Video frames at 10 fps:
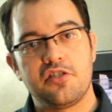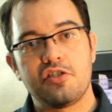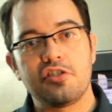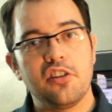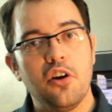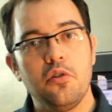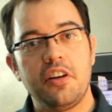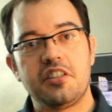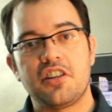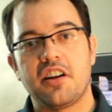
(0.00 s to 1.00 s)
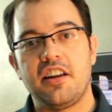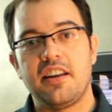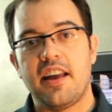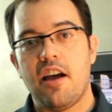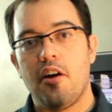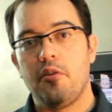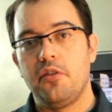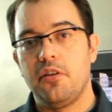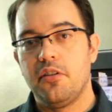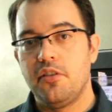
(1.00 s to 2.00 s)
slowly sucking
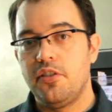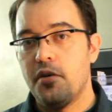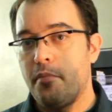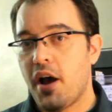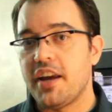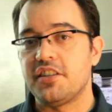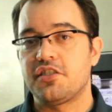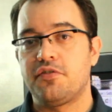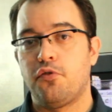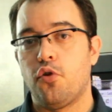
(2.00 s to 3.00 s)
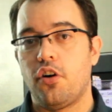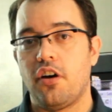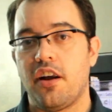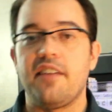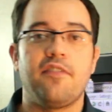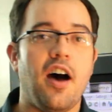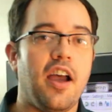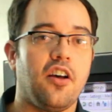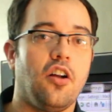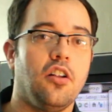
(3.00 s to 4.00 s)
down the bytes for a
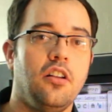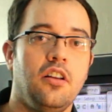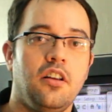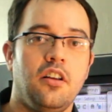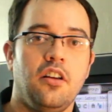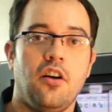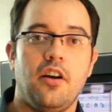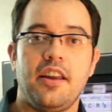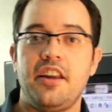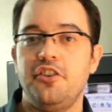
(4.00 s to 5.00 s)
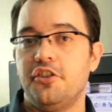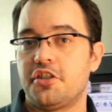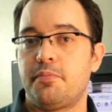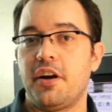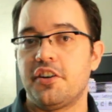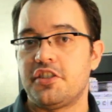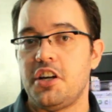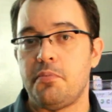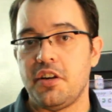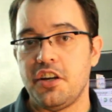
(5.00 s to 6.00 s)
file in your spare
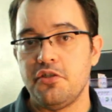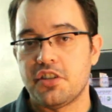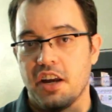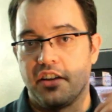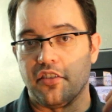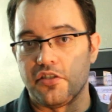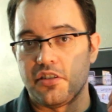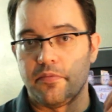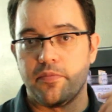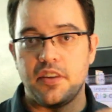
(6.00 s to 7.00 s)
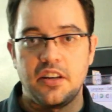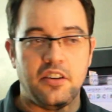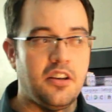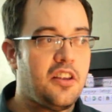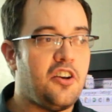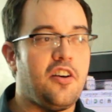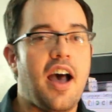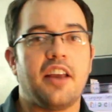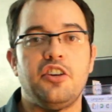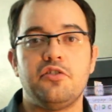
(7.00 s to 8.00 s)
CPU cycles. You're
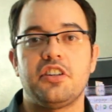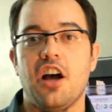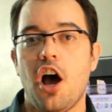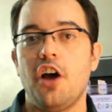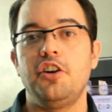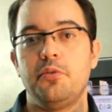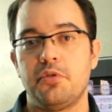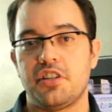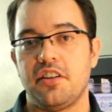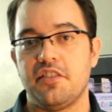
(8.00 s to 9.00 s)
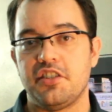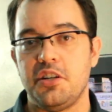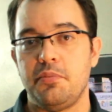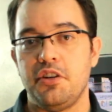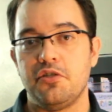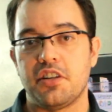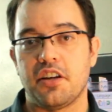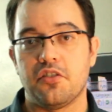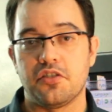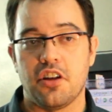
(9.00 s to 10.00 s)
not using 100% of the CPU
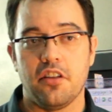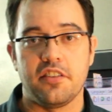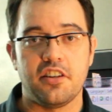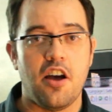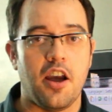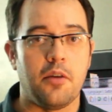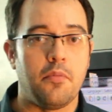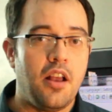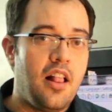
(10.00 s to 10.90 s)
cycles all the time.